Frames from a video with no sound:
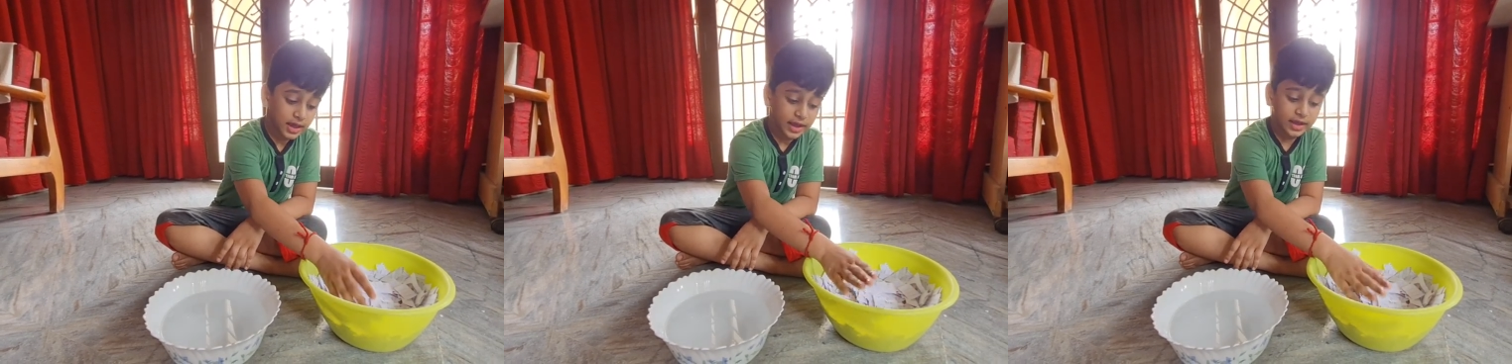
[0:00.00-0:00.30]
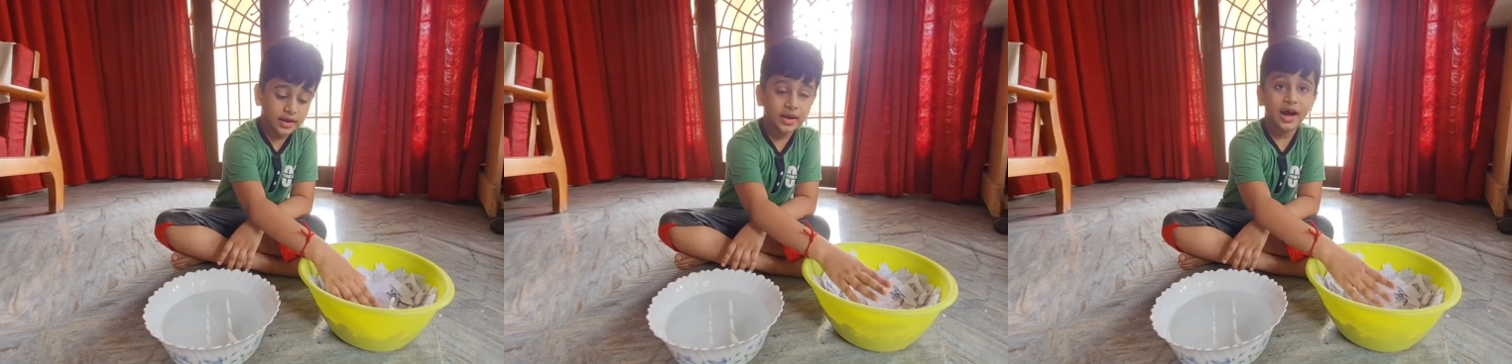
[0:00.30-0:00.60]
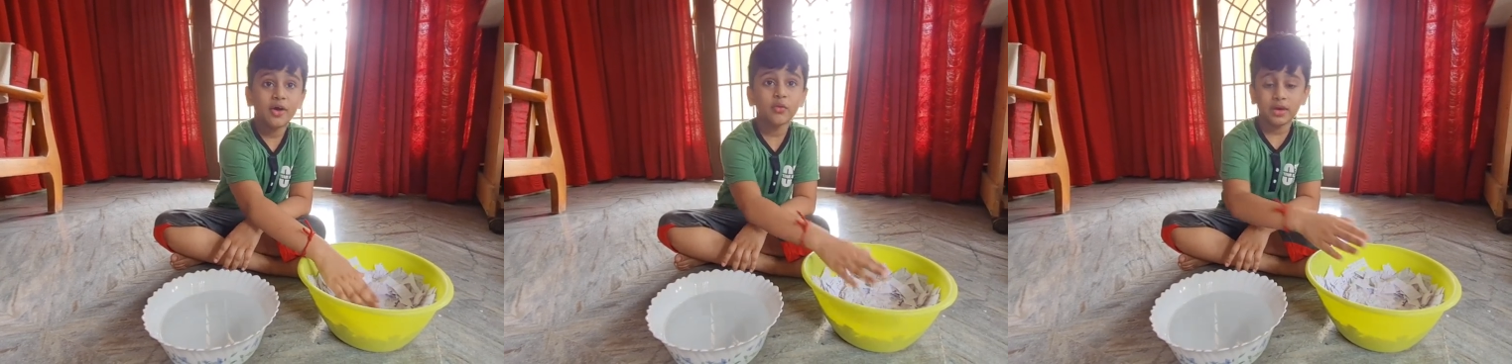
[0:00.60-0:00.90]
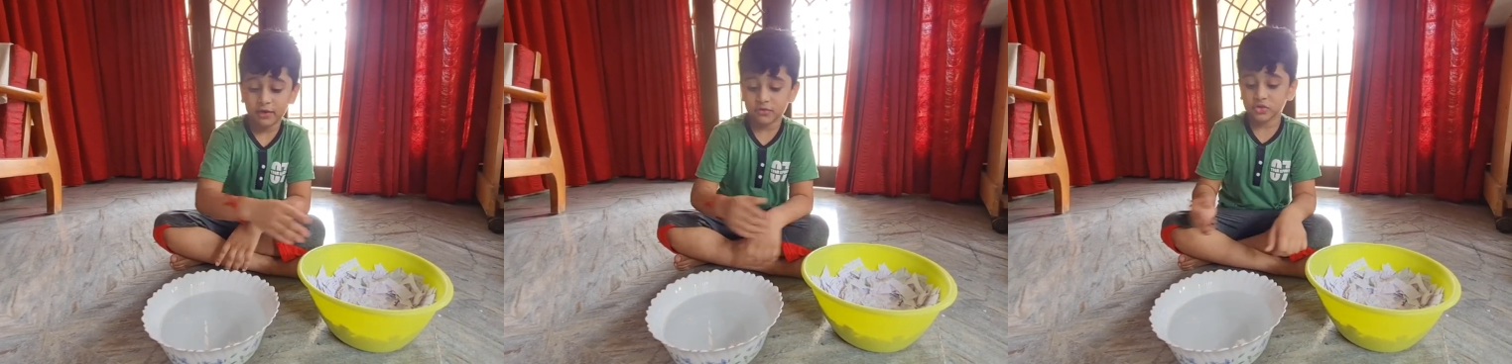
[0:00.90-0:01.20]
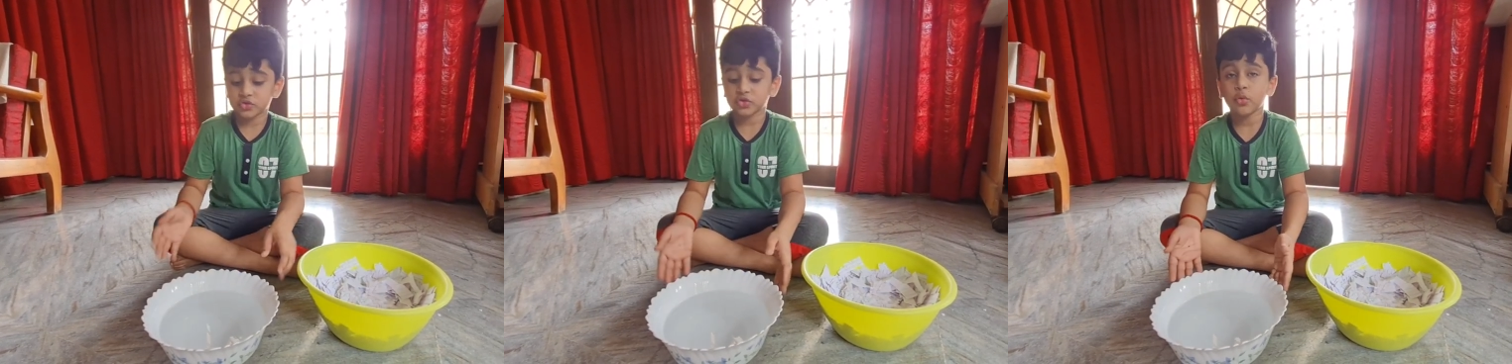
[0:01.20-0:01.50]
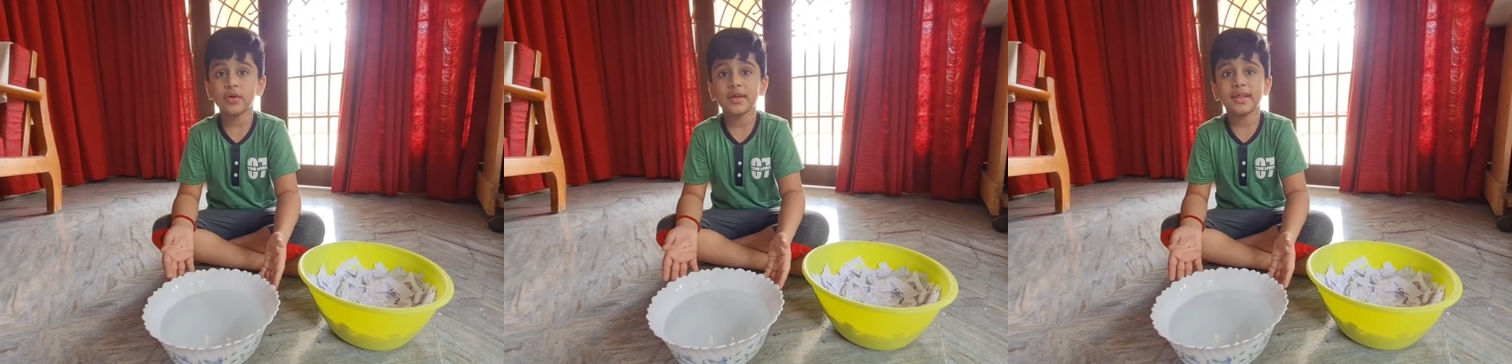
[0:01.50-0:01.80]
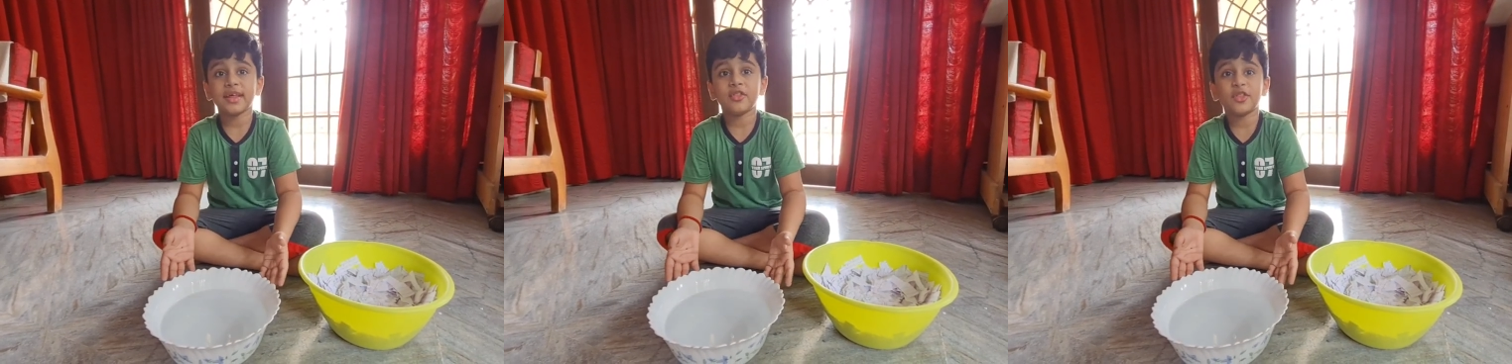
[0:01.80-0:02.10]
And now we have to soak
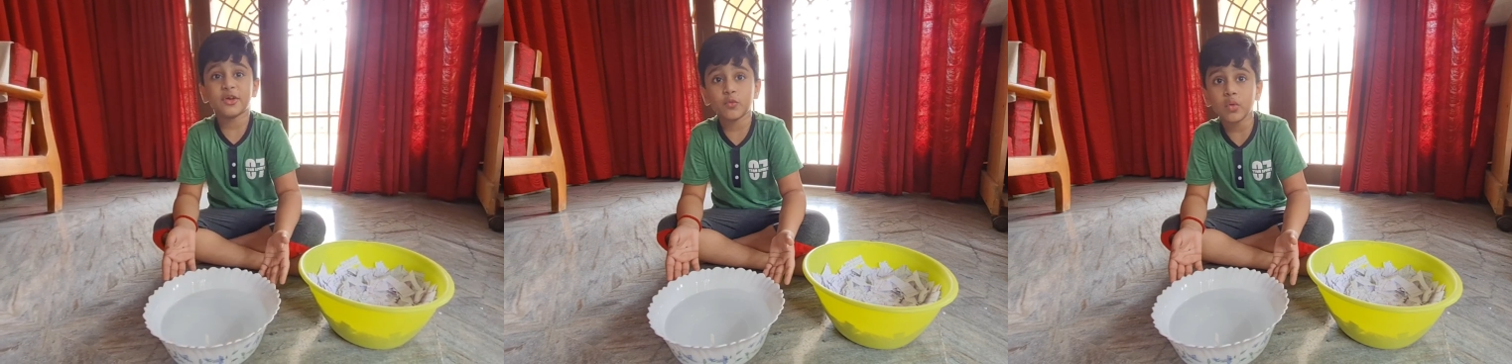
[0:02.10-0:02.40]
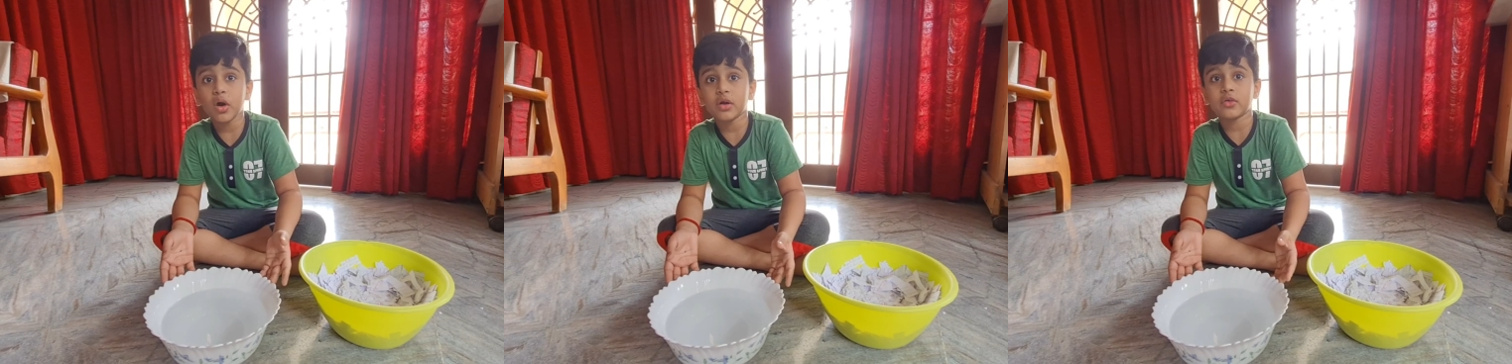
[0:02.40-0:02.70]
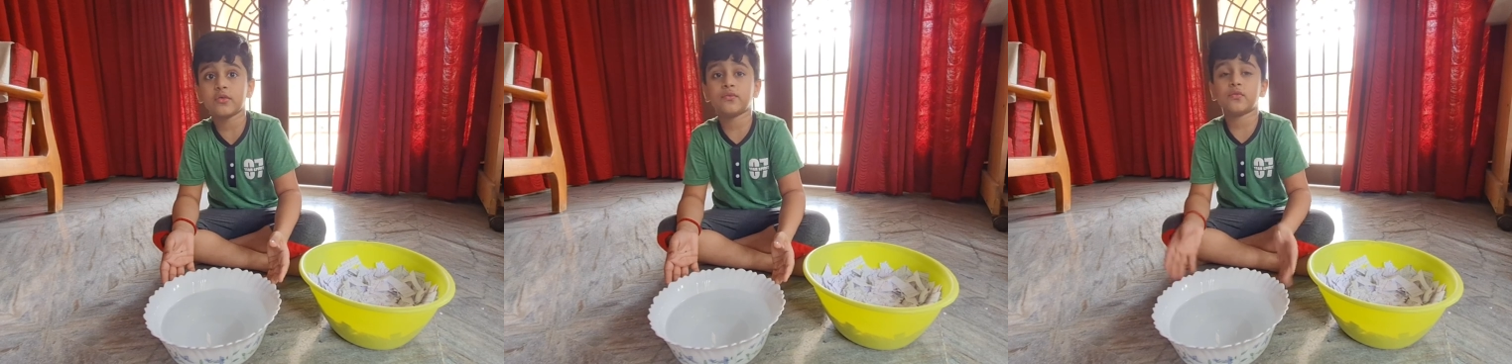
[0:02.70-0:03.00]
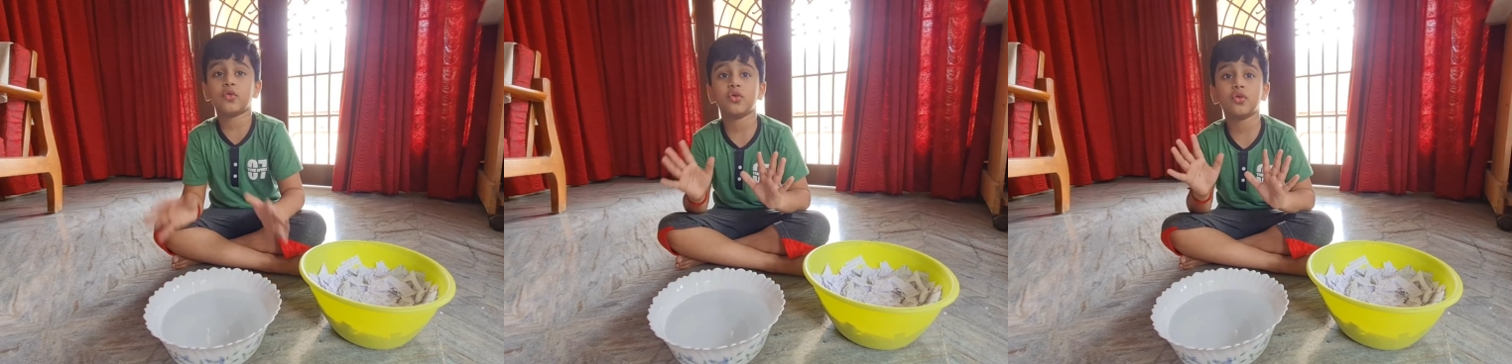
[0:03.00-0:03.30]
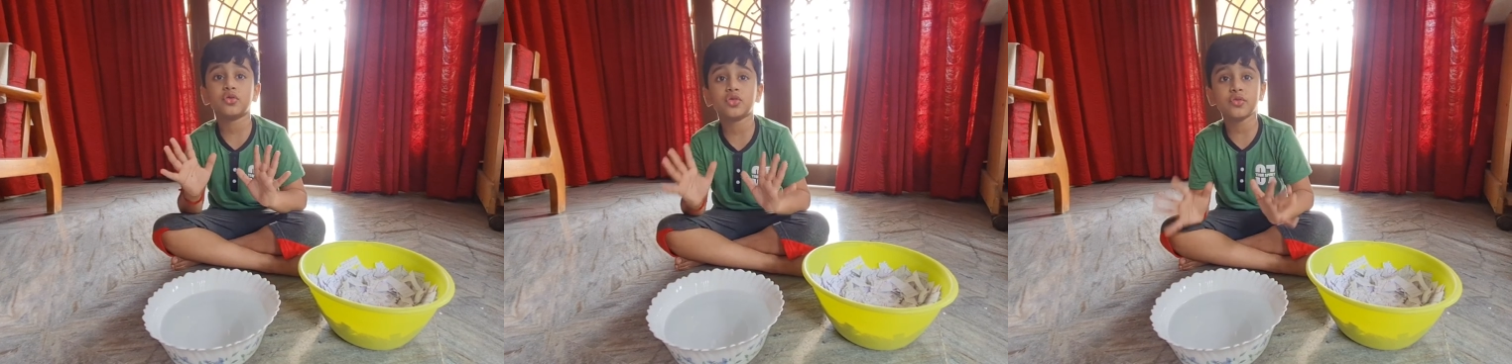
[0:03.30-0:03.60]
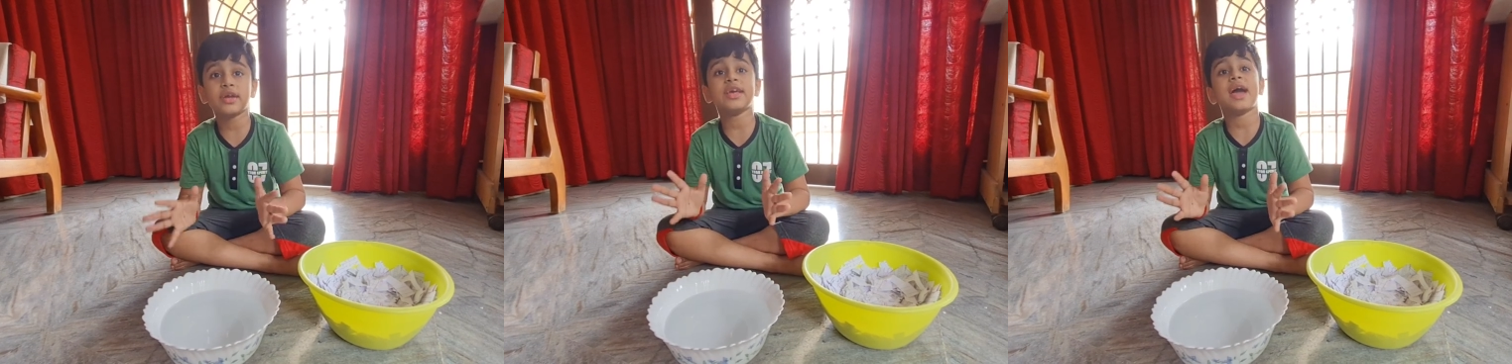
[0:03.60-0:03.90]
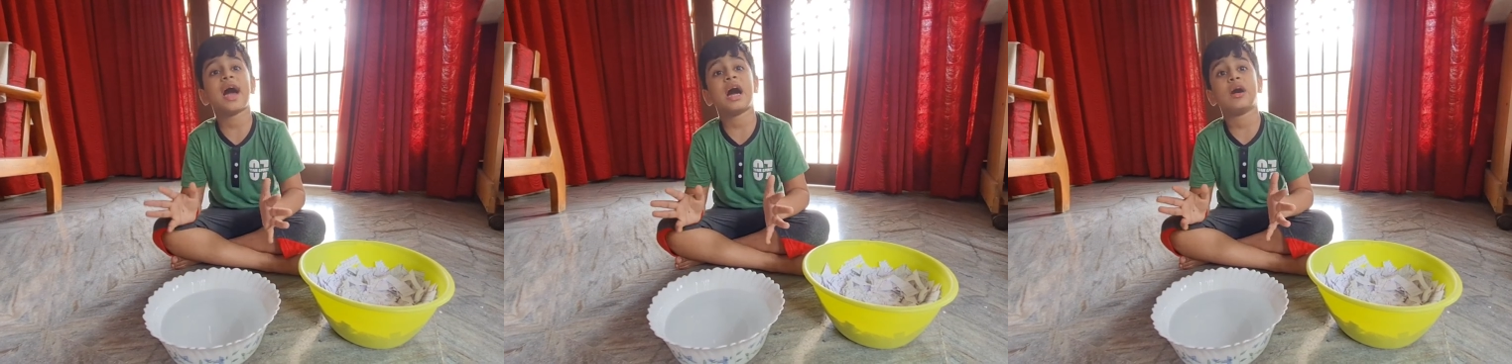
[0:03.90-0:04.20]
it in the water for
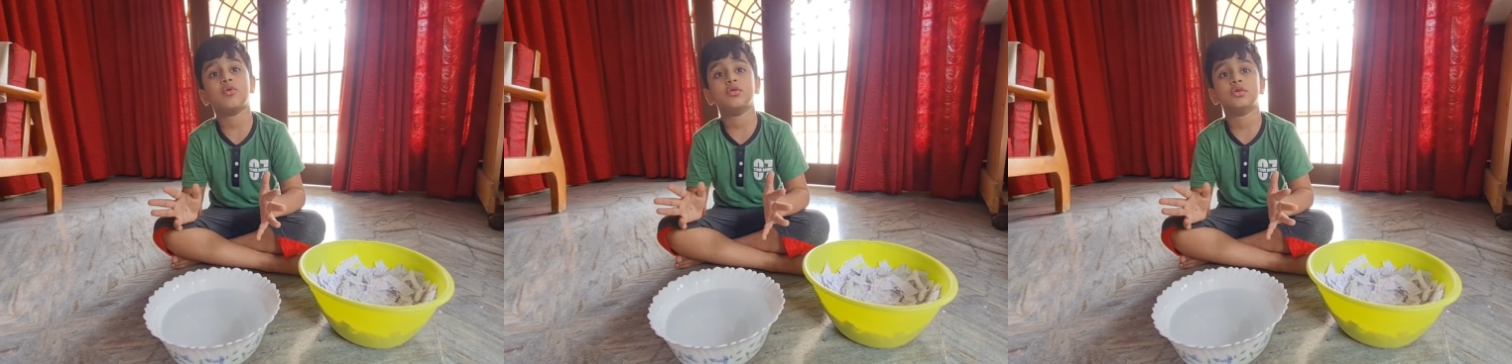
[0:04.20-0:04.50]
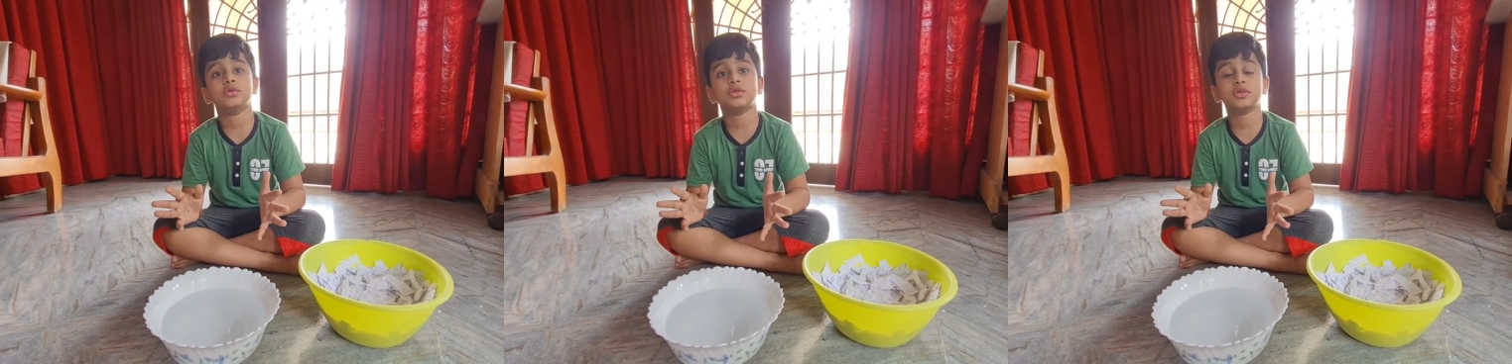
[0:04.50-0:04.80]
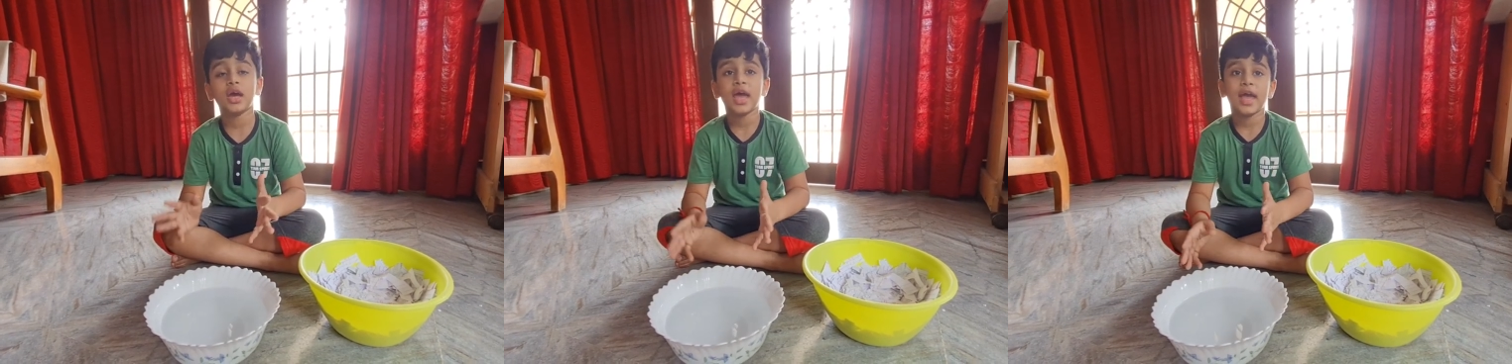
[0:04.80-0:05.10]
3 hours.